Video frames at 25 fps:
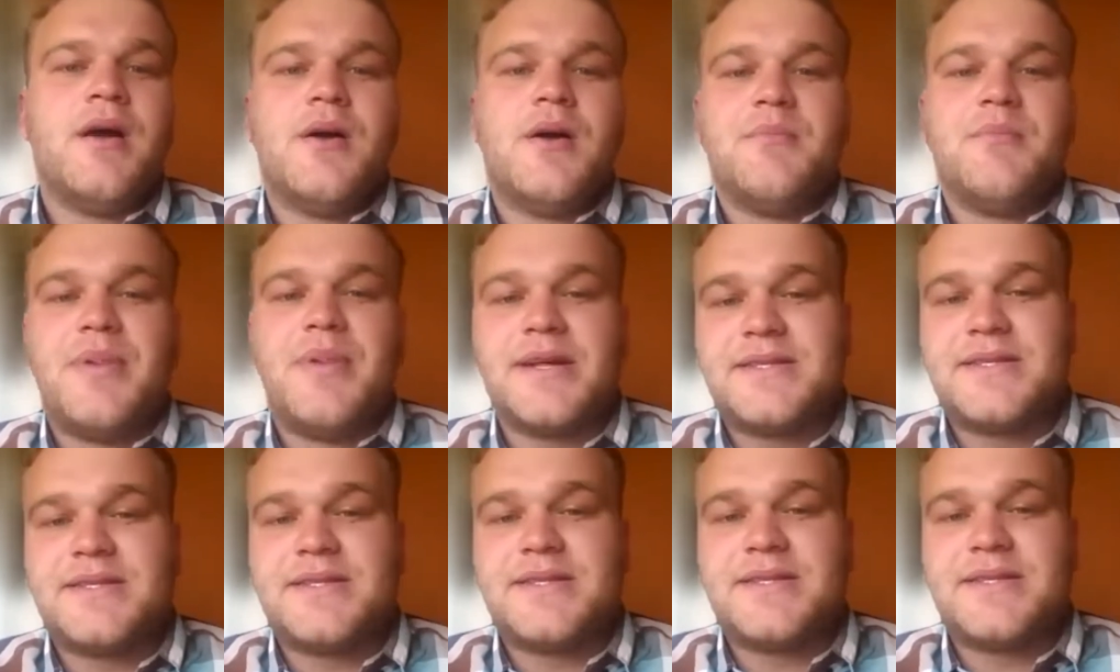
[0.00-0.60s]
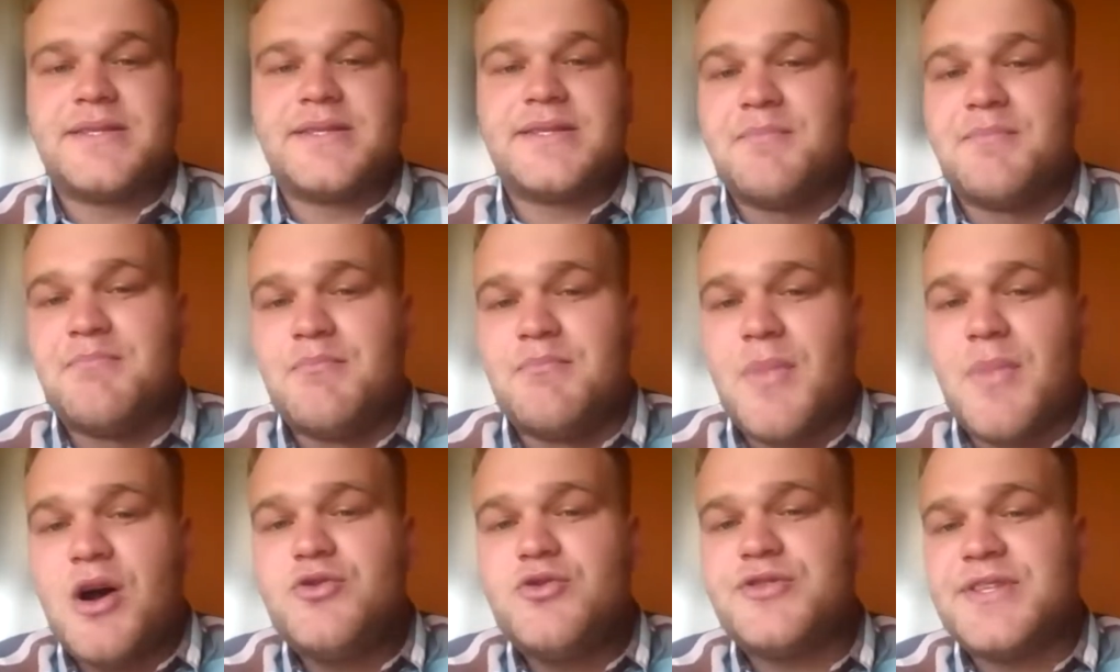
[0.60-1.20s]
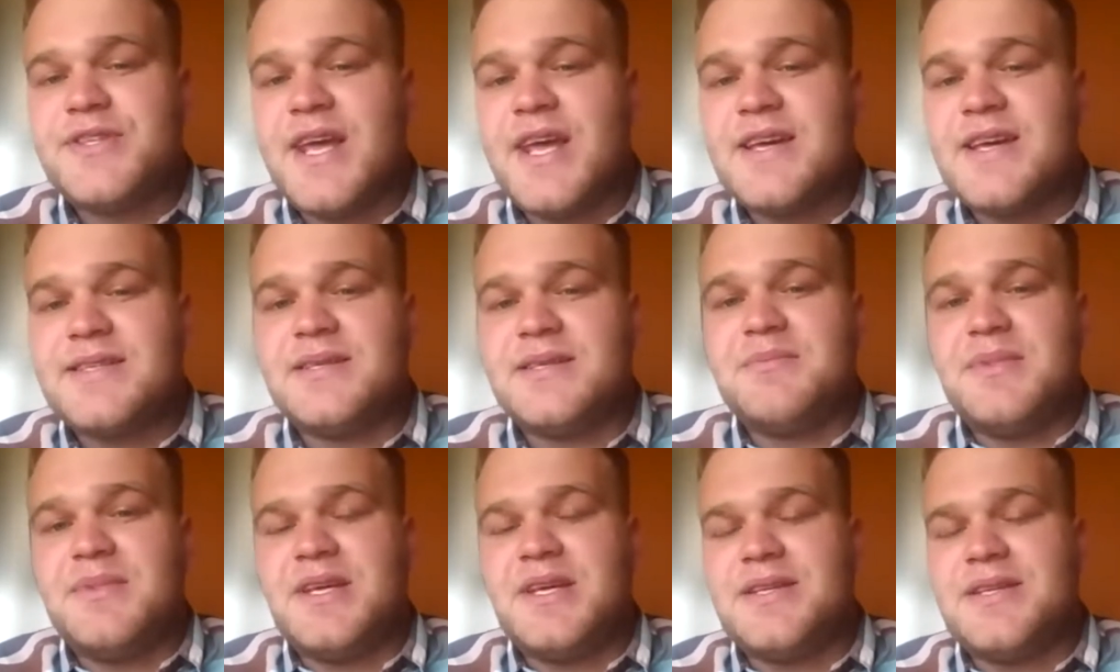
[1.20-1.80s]
But most
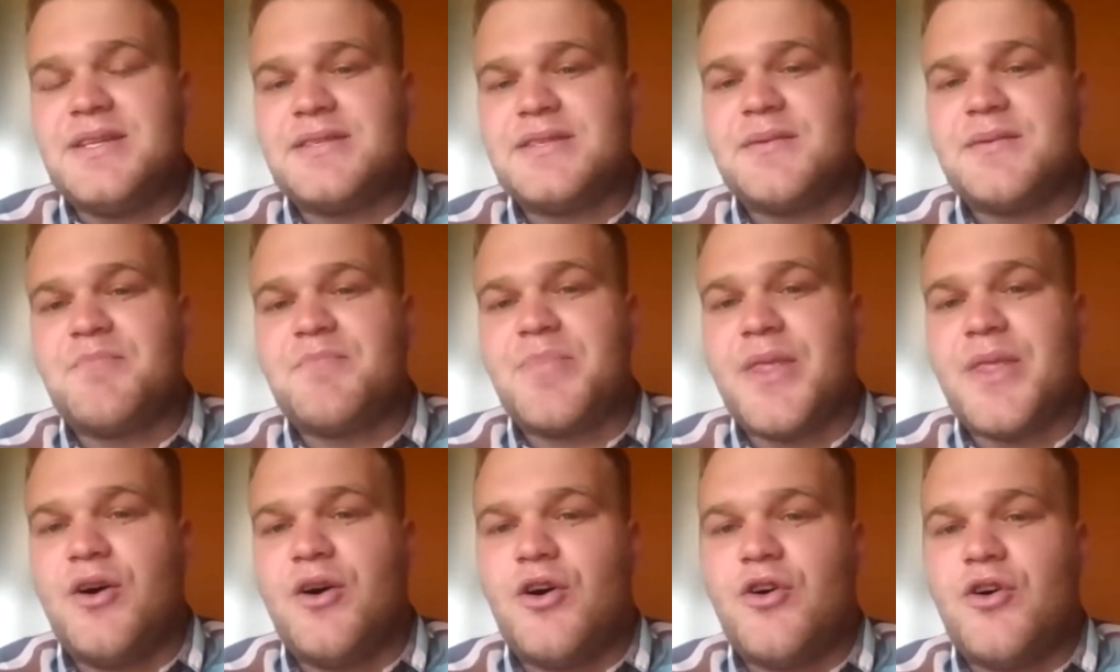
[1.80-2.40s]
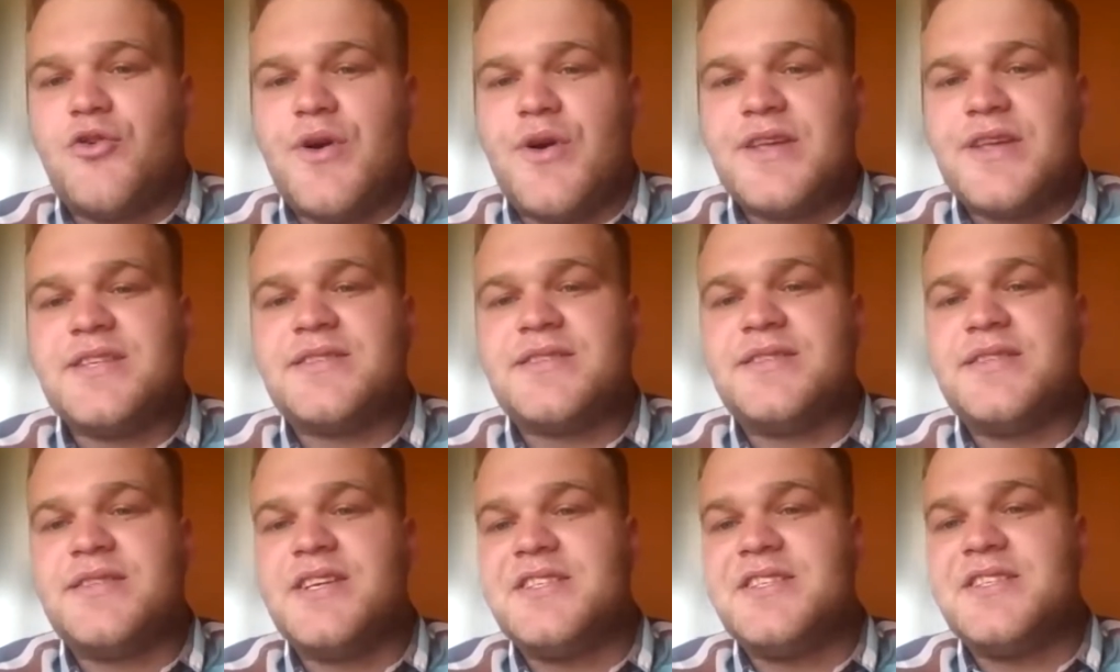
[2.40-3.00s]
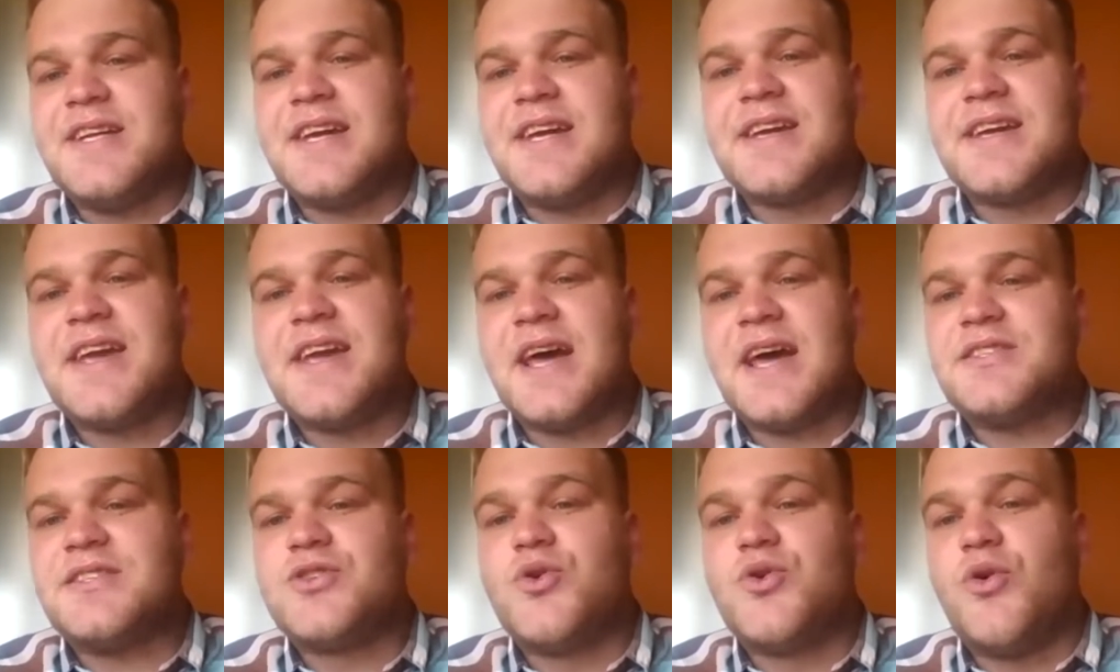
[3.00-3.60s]
SMEs are registered in
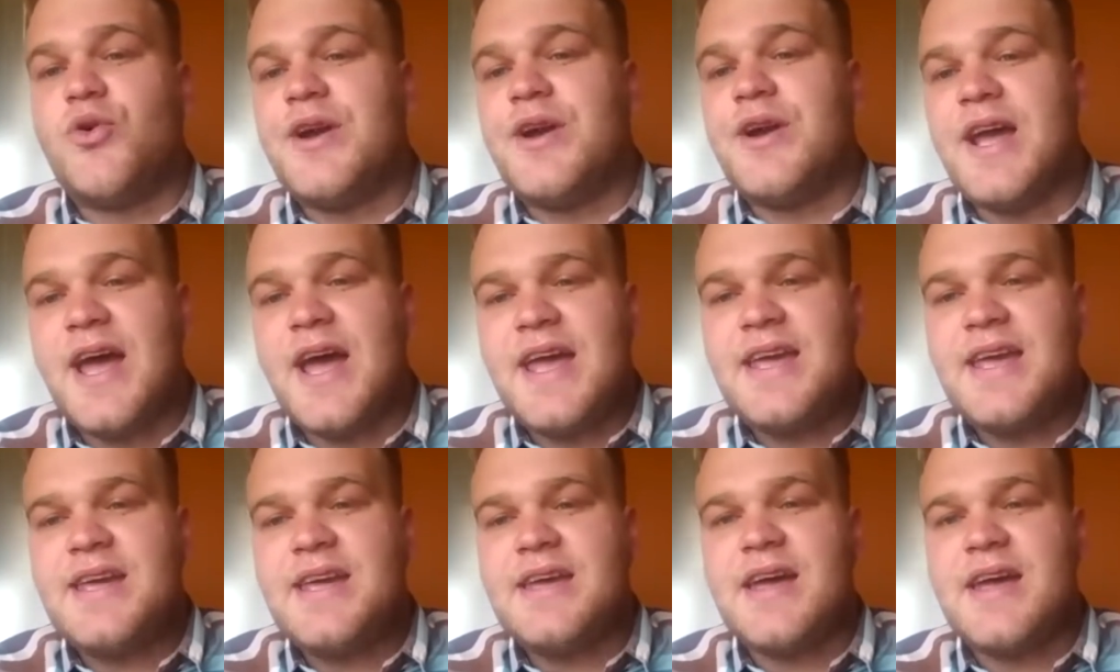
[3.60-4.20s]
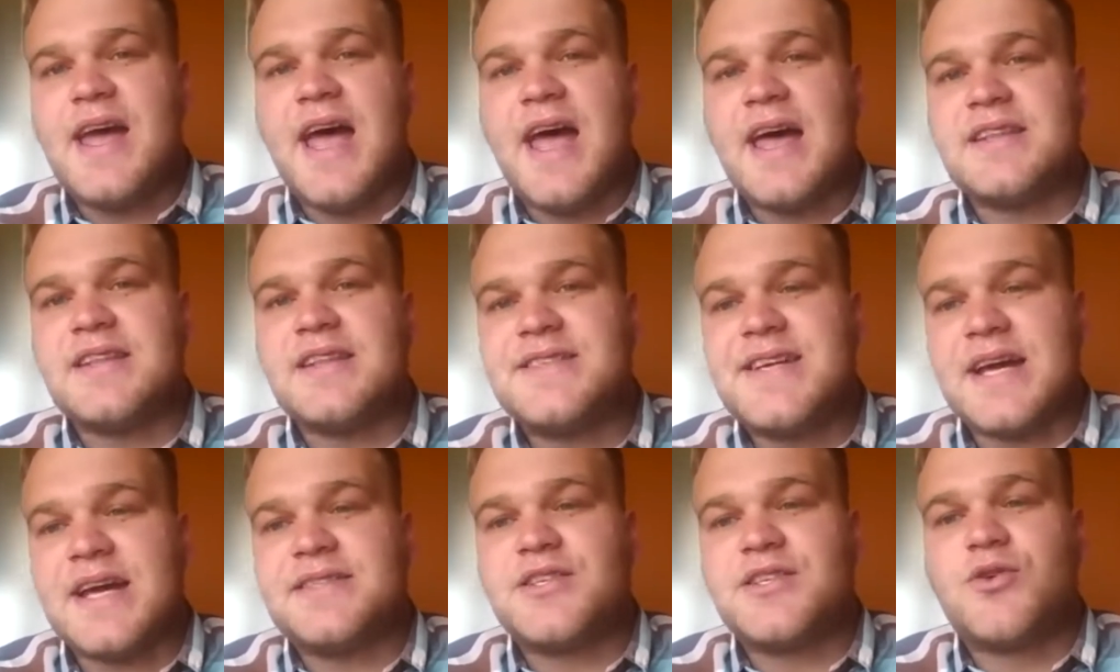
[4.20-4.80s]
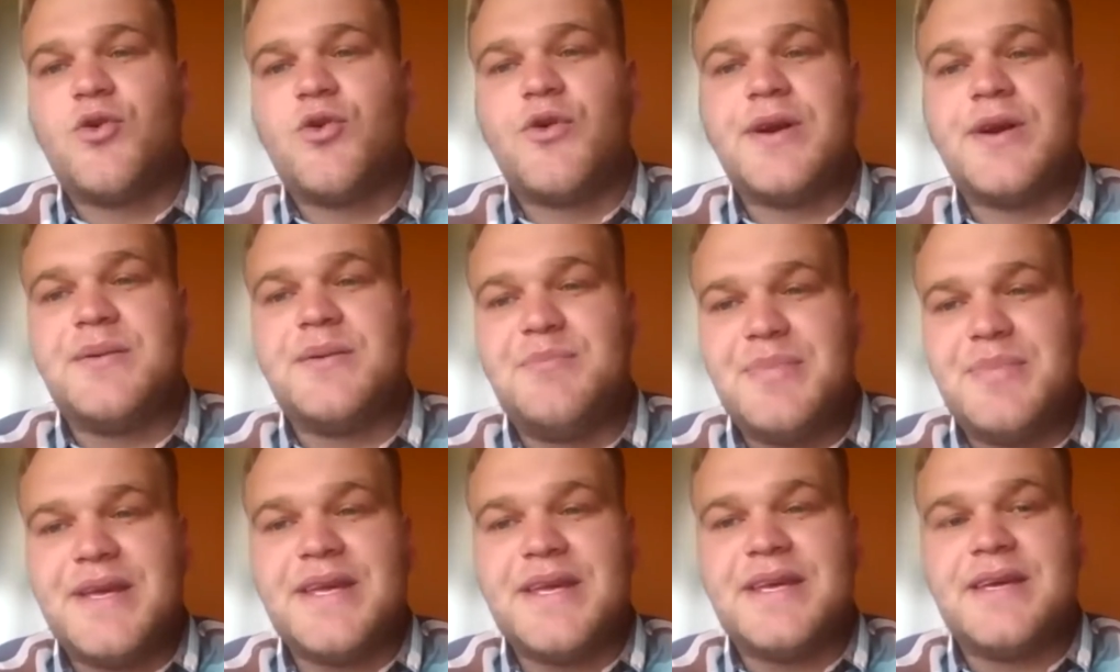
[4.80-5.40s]
category A and category
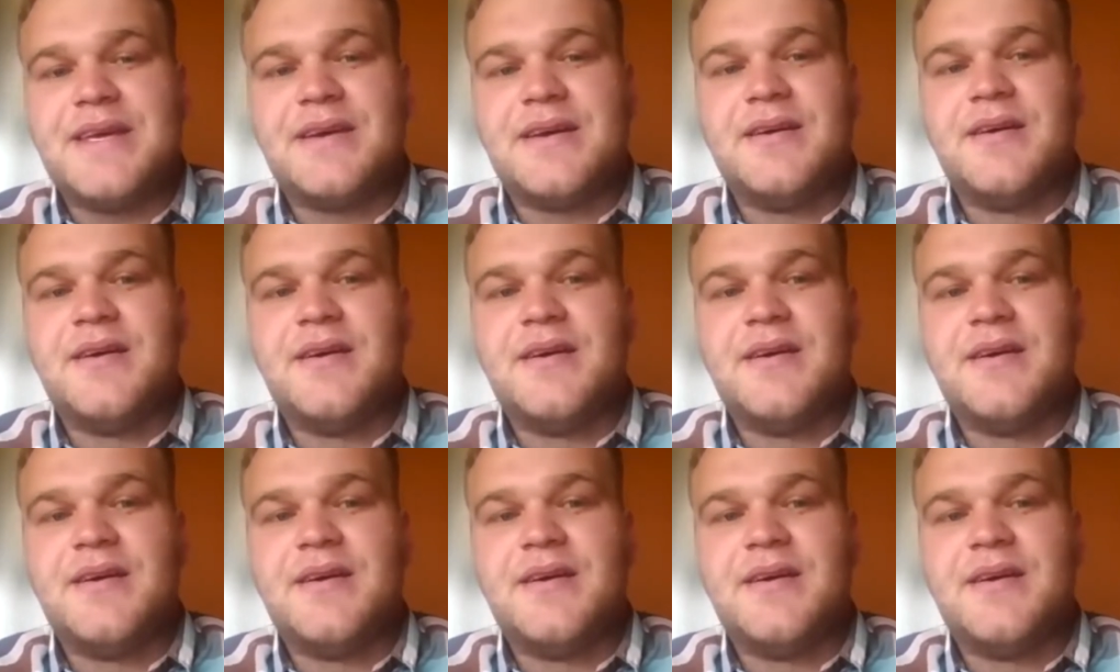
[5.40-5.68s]
B.